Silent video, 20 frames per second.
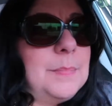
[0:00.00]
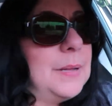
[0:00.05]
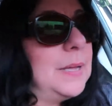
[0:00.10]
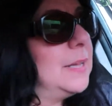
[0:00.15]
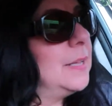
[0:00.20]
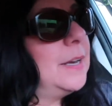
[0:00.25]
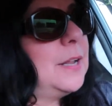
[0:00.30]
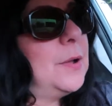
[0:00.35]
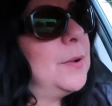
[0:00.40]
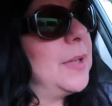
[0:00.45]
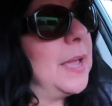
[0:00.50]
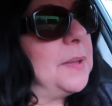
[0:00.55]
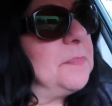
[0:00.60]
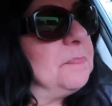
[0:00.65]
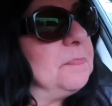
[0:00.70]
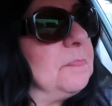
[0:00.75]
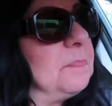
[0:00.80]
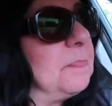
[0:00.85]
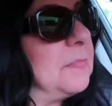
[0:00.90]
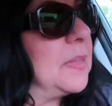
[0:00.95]
bed. Okay.
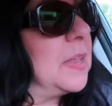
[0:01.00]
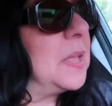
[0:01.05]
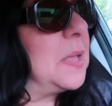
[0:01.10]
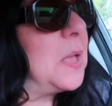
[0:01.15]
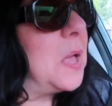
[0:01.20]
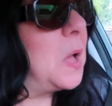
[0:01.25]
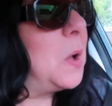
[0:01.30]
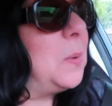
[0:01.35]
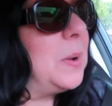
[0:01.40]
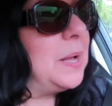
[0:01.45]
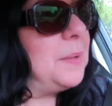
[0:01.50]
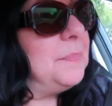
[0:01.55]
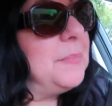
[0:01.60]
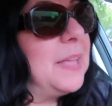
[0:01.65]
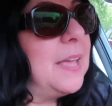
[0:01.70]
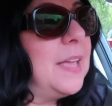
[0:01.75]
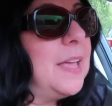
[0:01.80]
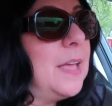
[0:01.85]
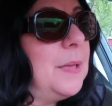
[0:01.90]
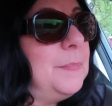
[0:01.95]
Oh well.
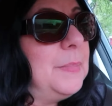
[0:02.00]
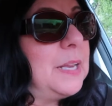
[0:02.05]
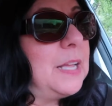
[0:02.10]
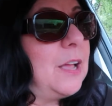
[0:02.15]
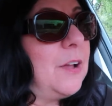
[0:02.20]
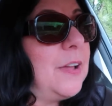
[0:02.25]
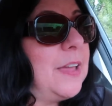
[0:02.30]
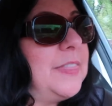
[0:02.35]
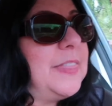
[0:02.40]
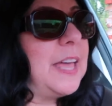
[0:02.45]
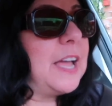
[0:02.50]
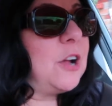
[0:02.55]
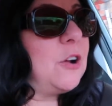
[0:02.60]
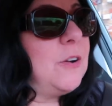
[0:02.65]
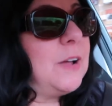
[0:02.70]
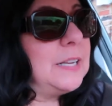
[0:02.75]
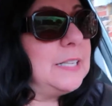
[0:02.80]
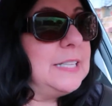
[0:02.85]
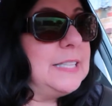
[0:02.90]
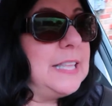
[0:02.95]
I'm gonna go get that
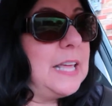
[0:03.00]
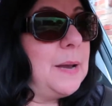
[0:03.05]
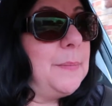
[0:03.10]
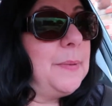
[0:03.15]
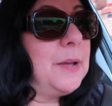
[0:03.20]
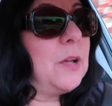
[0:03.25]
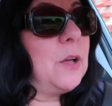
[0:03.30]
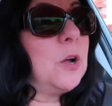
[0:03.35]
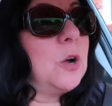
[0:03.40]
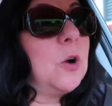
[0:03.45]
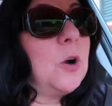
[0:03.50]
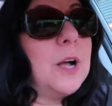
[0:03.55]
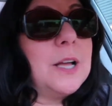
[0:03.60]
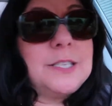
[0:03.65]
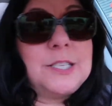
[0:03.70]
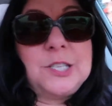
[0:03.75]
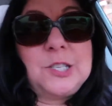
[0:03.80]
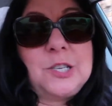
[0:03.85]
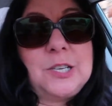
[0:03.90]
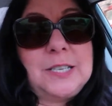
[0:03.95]
corrected. Then I'm gonna go
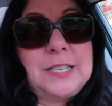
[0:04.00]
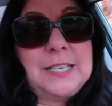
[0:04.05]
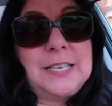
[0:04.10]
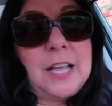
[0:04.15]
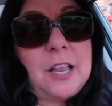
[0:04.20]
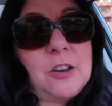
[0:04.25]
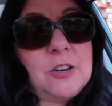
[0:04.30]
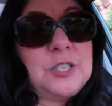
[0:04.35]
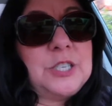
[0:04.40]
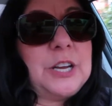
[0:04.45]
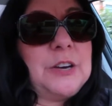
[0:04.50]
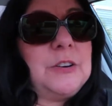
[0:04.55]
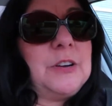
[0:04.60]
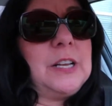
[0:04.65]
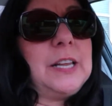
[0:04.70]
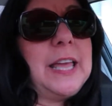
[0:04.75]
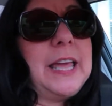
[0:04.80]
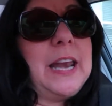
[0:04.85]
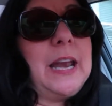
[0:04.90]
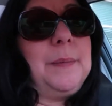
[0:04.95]
across the street to Dollar
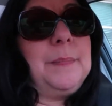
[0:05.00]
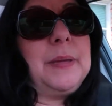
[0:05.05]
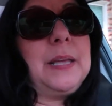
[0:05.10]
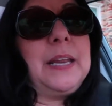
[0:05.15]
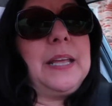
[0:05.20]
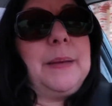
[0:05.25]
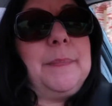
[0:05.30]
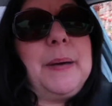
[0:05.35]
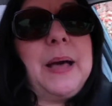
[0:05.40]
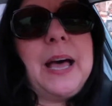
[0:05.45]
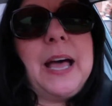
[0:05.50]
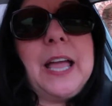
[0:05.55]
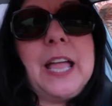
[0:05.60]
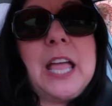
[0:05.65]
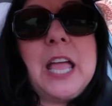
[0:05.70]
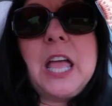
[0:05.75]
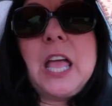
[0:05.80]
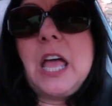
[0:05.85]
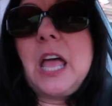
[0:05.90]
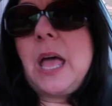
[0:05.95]
General and I'm gonna go buy,
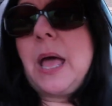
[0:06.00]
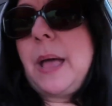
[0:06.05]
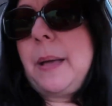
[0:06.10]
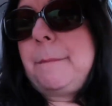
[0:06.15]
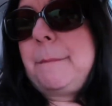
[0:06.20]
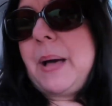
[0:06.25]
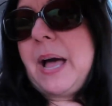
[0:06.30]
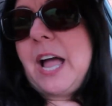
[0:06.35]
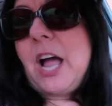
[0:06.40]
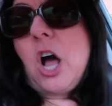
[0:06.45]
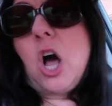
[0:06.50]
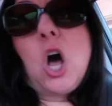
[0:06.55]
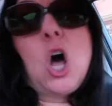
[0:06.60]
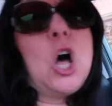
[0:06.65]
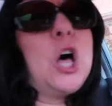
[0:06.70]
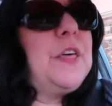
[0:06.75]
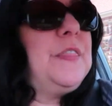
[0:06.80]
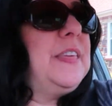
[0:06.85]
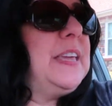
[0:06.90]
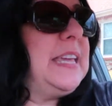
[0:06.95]
buy
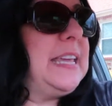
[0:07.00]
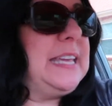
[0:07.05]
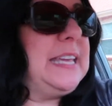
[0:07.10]
all the